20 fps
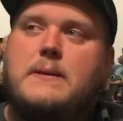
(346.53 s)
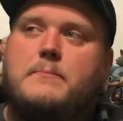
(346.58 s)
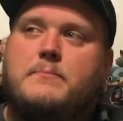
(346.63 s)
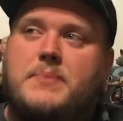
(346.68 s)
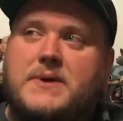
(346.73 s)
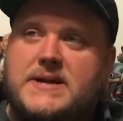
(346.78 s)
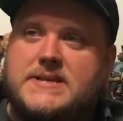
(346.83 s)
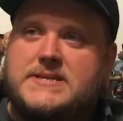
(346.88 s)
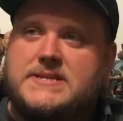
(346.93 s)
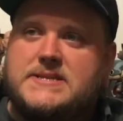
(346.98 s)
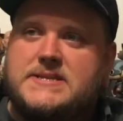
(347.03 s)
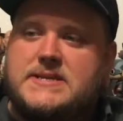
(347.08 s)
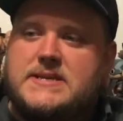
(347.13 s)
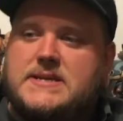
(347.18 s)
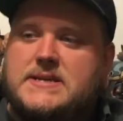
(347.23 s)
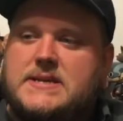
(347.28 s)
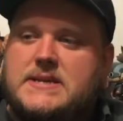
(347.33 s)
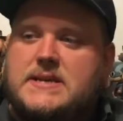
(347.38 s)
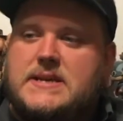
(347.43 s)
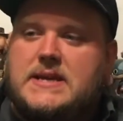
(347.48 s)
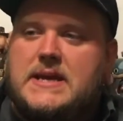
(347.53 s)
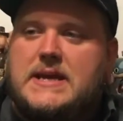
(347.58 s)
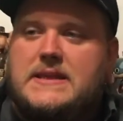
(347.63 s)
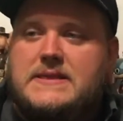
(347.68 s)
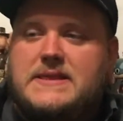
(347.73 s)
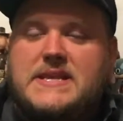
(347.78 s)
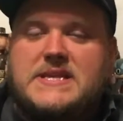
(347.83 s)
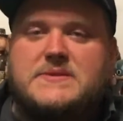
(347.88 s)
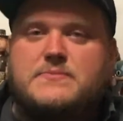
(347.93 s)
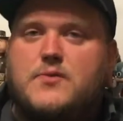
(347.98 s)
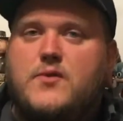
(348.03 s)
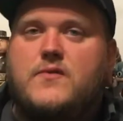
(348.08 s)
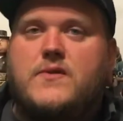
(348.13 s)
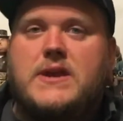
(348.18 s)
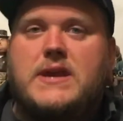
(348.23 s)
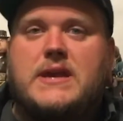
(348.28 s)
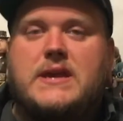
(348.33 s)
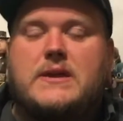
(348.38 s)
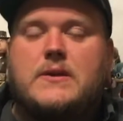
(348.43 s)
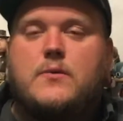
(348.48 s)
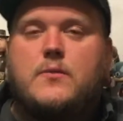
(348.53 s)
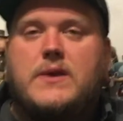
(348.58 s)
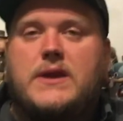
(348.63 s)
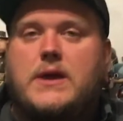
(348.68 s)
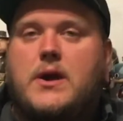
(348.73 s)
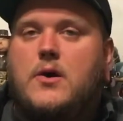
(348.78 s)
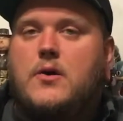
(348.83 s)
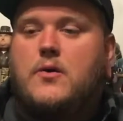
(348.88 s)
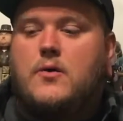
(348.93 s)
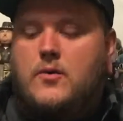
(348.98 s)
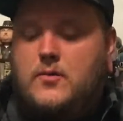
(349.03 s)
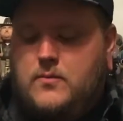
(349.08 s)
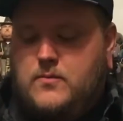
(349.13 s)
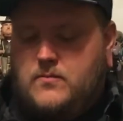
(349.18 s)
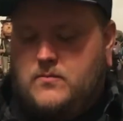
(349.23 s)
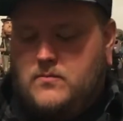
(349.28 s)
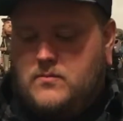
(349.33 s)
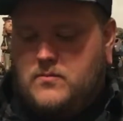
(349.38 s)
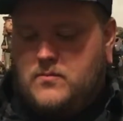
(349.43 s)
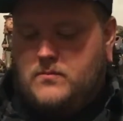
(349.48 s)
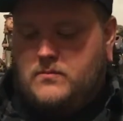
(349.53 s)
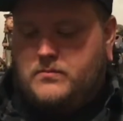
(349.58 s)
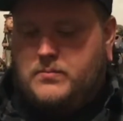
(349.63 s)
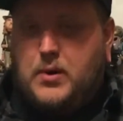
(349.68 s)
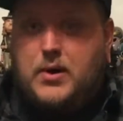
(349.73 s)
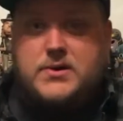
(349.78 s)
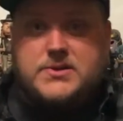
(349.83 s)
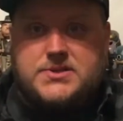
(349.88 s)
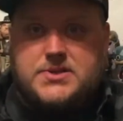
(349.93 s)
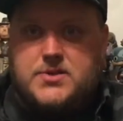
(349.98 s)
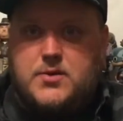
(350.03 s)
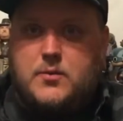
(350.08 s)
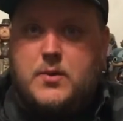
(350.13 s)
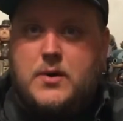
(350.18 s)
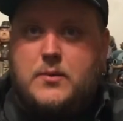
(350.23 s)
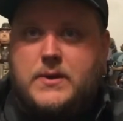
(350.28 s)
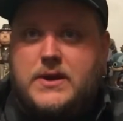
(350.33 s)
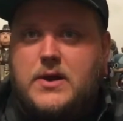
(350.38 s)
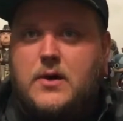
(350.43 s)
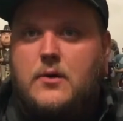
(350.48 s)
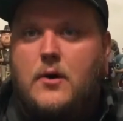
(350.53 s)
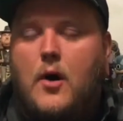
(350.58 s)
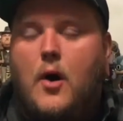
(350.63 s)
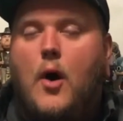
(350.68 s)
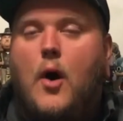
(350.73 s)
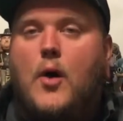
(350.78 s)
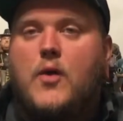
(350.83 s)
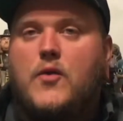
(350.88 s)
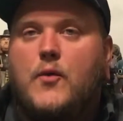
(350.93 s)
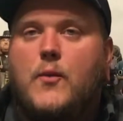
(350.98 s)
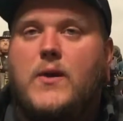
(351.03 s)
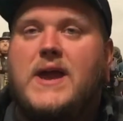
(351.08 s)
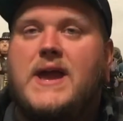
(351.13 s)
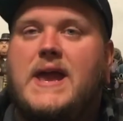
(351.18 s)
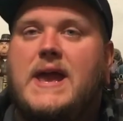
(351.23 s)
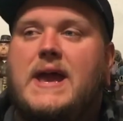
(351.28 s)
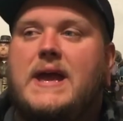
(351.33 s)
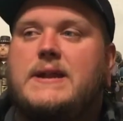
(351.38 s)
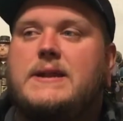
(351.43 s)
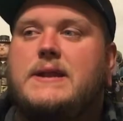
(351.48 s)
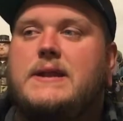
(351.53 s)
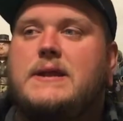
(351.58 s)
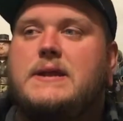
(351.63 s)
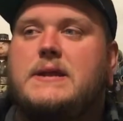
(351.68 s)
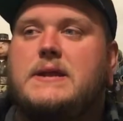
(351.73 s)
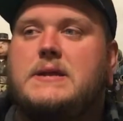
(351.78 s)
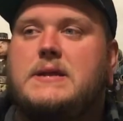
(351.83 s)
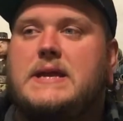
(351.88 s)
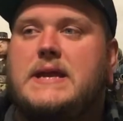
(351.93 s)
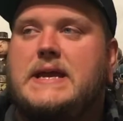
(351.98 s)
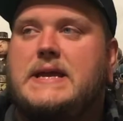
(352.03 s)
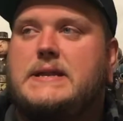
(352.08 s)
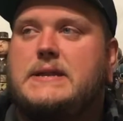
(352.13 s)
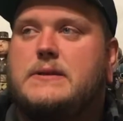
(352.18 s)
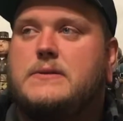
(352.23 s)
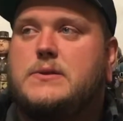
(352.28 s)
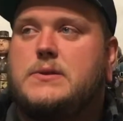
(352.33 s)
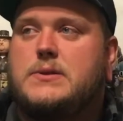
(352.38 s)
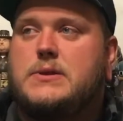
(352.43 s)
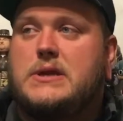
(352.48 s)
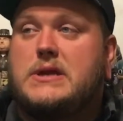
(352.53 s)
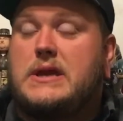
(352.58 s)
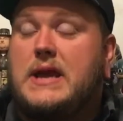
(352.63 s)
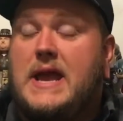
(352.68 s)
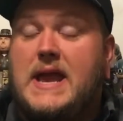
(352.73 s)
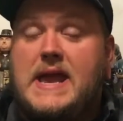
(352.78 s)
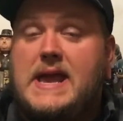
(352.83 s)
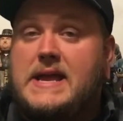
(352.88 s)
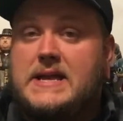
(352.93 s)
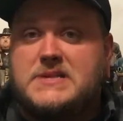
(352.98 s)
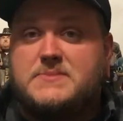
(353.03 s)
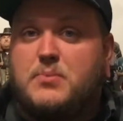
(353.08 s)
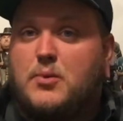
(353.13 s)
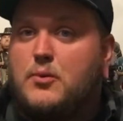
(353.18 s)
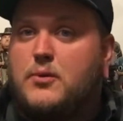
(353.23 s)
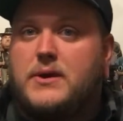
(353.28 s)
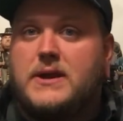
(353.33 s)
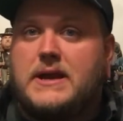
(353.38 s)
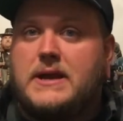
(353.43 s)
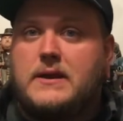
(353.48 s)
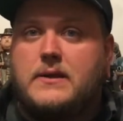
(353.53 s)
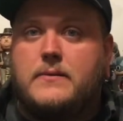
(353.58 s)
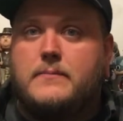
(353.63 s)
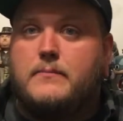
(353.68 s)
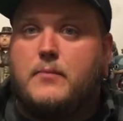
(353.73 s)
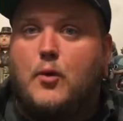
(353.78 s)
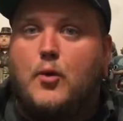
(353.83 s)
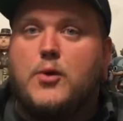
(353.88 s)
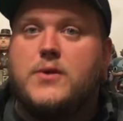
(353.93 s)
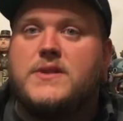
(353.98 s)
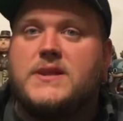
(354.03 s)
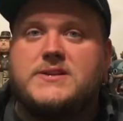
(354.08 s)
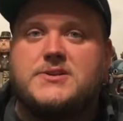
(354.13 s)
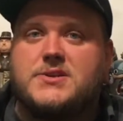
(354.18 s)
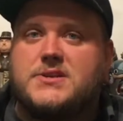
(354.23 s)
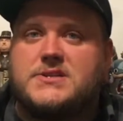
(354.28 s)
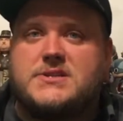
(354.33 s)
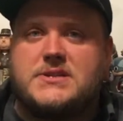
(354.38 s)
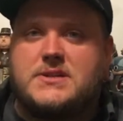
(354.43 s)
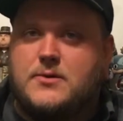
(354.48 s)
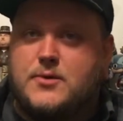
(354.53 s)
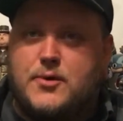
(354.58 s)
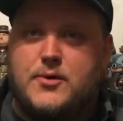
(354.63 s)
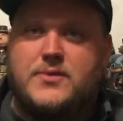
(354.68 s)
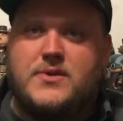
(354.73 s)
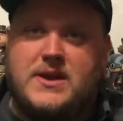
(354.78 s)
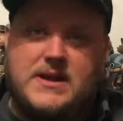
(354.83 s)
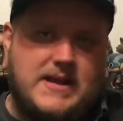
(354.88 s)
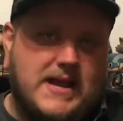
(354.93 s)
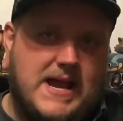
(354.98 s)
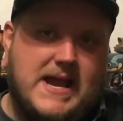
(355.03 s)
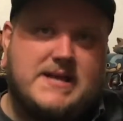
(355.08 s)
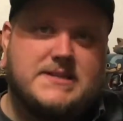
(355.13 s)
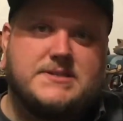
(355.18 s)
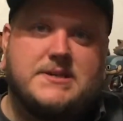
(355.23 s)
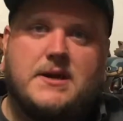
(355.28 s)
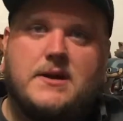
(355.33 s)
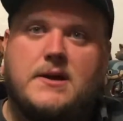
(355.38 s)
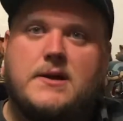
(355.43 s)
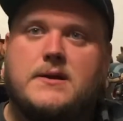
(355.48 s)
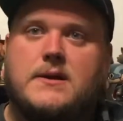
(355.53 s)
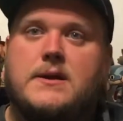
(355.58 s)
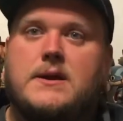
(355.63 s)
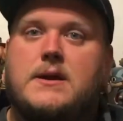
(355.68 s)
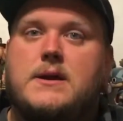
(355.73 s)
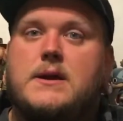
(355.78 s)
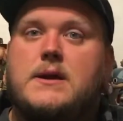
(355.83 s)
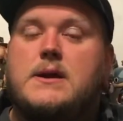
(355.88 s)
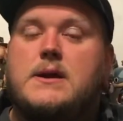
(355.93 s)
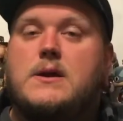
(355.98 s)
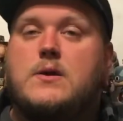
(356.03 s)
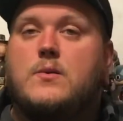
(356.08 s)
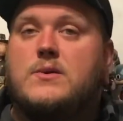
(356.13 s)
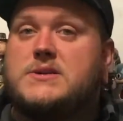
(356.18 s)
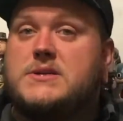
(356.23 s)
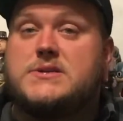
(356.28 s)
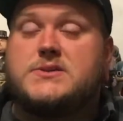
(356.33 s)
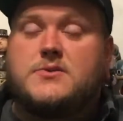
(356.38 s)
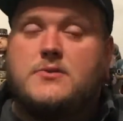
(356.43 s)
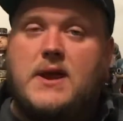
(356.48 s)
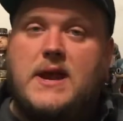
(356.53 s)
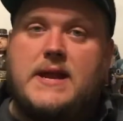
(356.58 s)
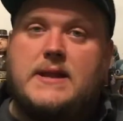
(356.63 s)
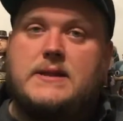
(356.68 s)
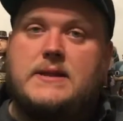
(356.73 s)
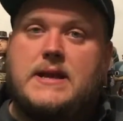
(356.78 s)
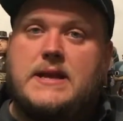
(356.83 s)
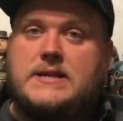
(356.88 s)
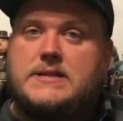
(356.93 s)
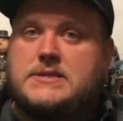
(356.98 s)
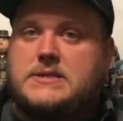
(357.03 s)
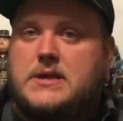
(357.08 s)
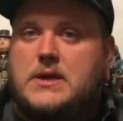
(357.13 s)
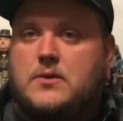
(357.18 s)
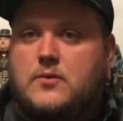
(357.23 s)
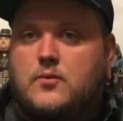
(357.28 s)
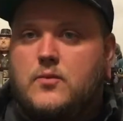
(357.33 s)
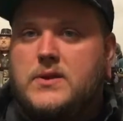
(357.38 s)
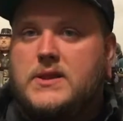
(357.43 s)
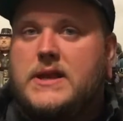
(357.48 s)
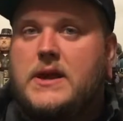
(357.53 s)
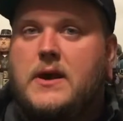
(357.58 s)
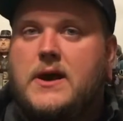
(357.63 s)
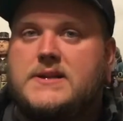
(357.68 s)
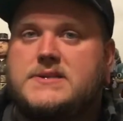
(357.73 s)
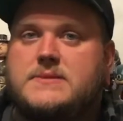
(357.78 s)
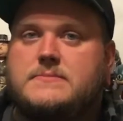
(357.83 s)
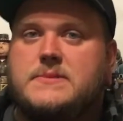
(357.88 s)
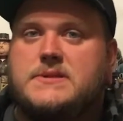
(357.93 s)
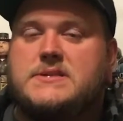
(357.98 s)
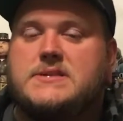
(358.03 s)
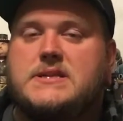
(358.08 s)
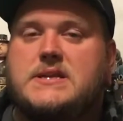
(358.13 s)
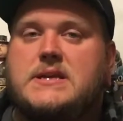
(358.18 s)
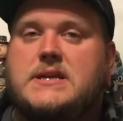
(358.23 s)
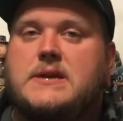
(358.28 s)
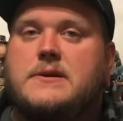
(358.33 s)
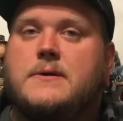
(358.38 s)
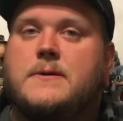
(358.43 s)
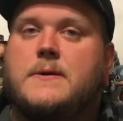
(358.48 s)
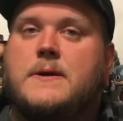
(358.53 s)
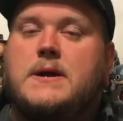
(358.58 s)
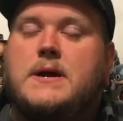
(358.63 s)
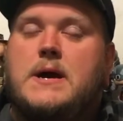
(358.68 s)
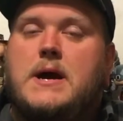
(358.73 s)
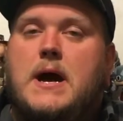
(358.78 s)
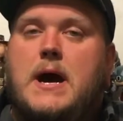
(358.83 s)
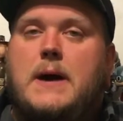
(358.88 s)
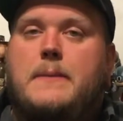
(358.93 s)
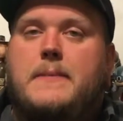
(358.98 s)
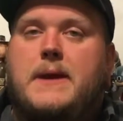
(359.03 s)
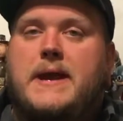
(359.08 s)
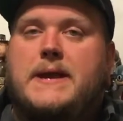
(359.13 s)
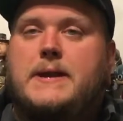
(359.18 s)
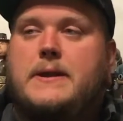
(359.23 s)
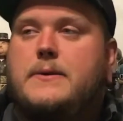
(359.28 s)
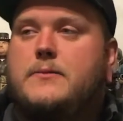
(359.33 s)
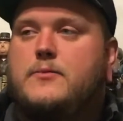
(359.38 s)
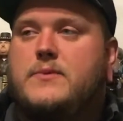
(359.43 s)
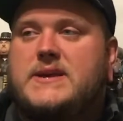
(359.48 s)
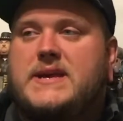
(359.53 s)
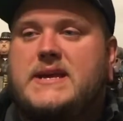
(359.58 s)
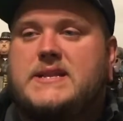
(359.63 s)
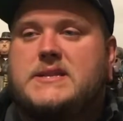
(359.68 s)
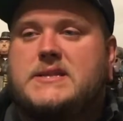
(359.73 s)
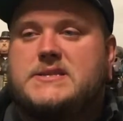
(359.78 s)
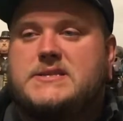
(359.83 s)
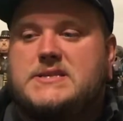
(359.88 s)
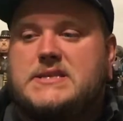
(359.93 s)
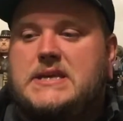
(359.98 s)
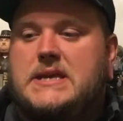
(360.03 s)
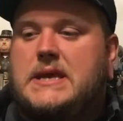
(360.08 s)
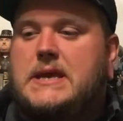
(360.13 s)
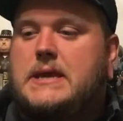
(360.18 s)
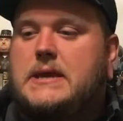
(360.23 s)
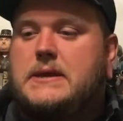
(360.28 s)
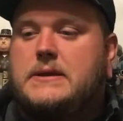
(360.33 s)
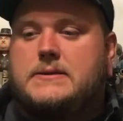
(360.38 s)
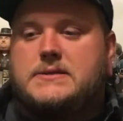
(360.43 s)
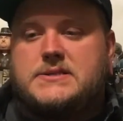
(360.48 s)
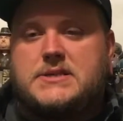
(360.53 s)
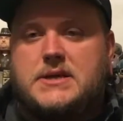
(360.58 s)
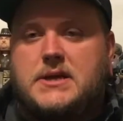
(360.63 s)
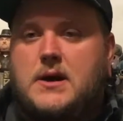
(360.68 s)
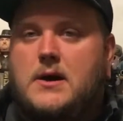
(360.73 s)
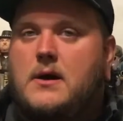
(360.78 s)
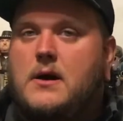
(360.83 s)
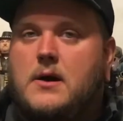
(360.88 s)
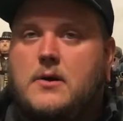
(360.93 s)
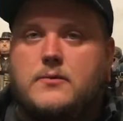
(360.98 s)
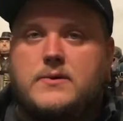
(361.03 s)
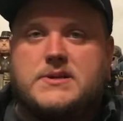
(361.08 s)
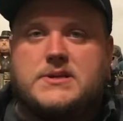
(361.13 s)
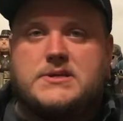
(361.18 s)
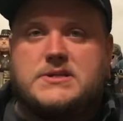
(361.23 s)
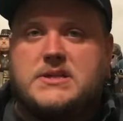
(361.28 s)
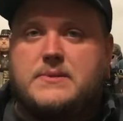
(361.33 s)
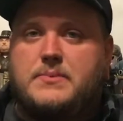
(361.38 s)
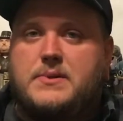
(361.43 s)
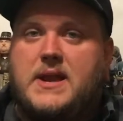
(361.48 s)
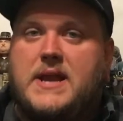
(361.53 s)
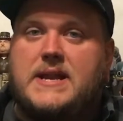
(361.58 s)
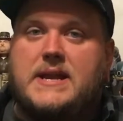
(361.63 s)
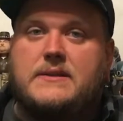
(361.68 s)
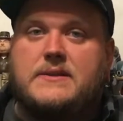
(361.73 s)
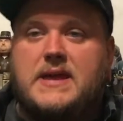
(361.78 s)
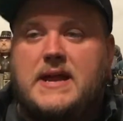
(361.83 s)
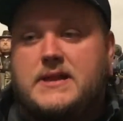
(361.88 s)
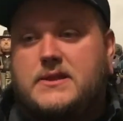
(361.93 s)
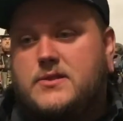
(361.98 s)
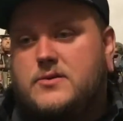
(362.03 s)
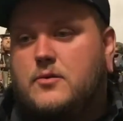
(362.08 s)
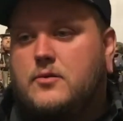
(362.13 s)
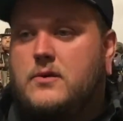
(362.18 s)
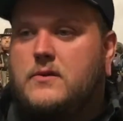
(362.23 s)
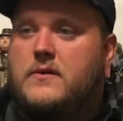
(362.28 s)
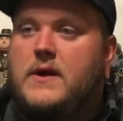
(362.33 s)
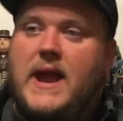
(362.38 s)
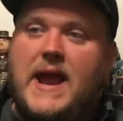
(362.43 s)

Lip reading: But in this movie, we go balls to the wall. We go all the way in exploring more than just Earth and Asgard, which is great. It's really awesome to see here. And then we get to see Sakaar, which is the planet that Thor